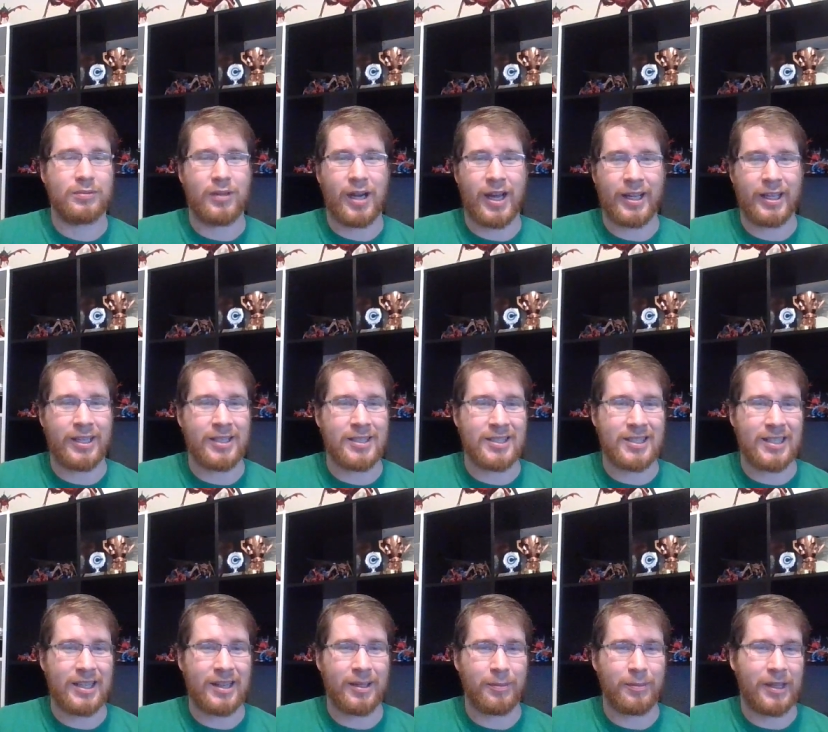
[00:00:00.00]
I can
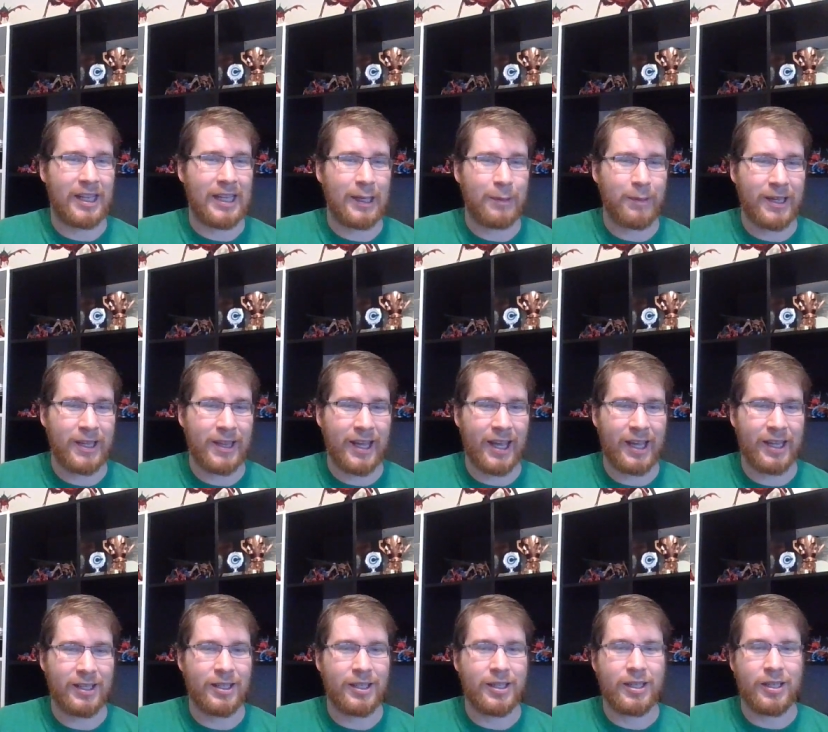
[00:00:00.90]
see them keeping
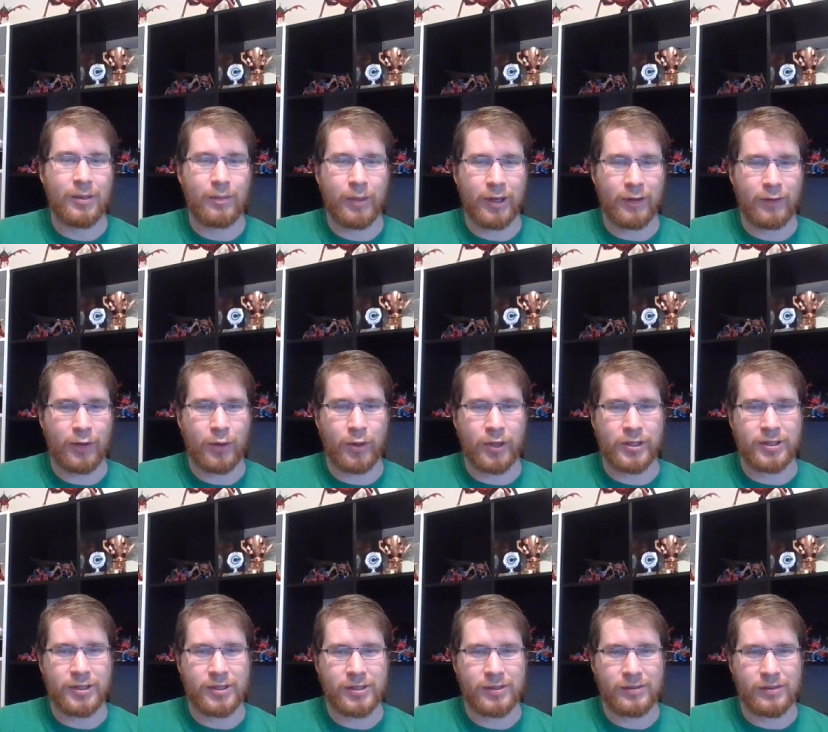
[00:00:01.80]
that. But of
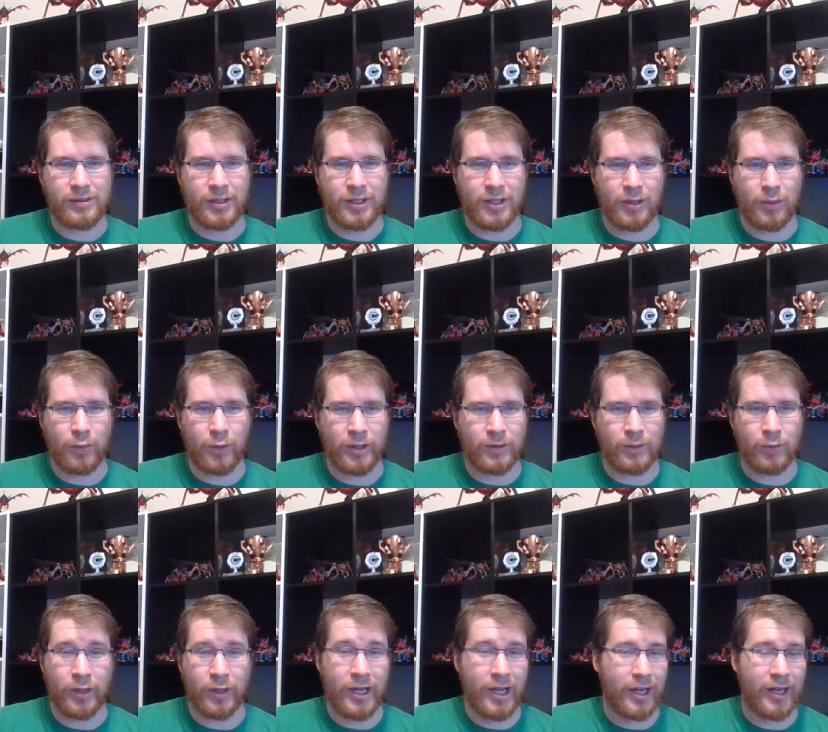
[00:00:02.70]
course, you know, we're,
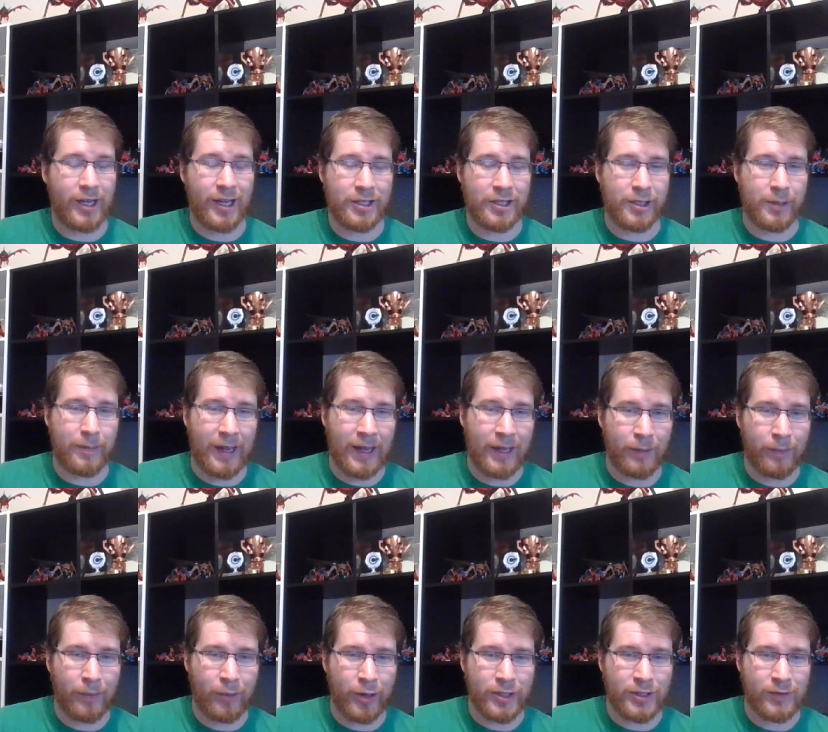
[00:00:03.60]
we're not going to actually pay the
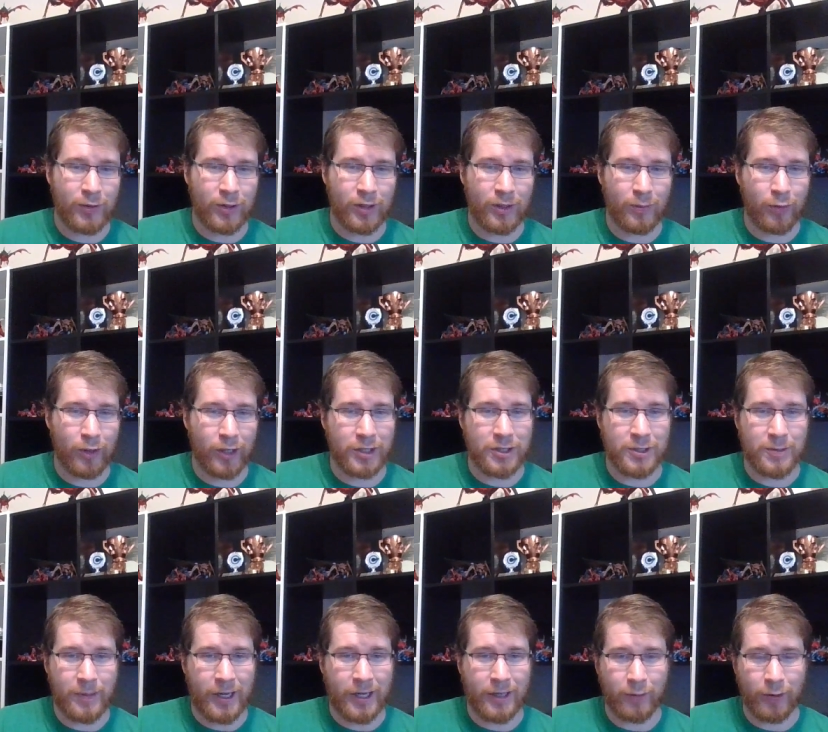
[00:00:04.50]
points for them. We're going to
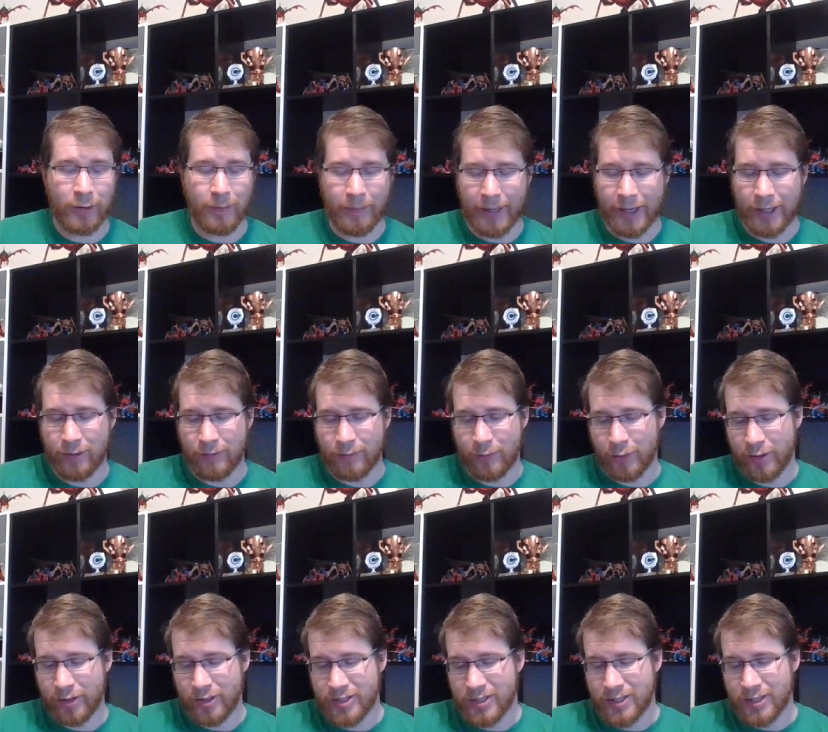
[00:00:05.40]
spawn them with
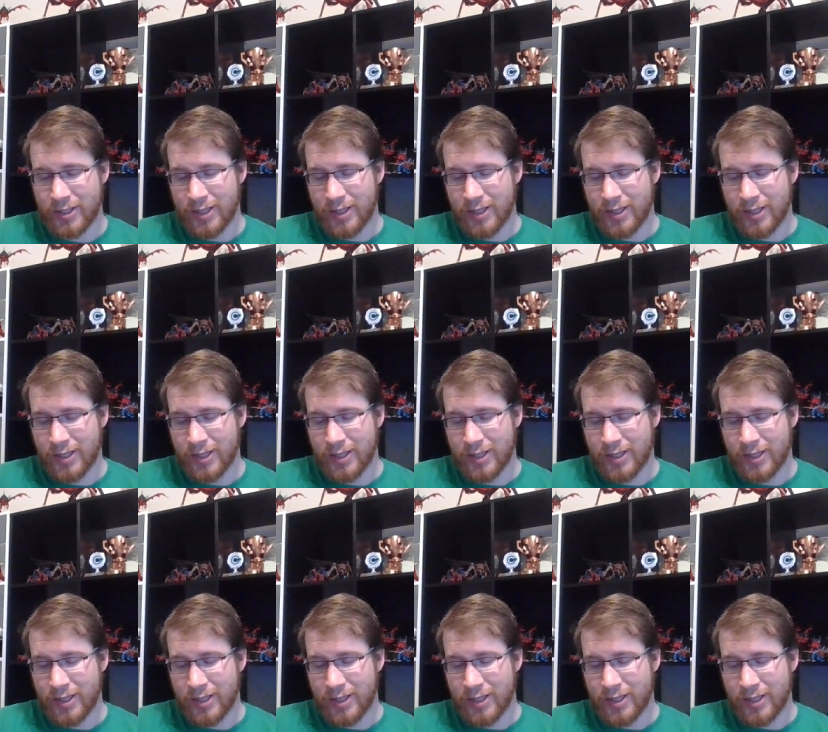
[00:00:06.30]
biovores.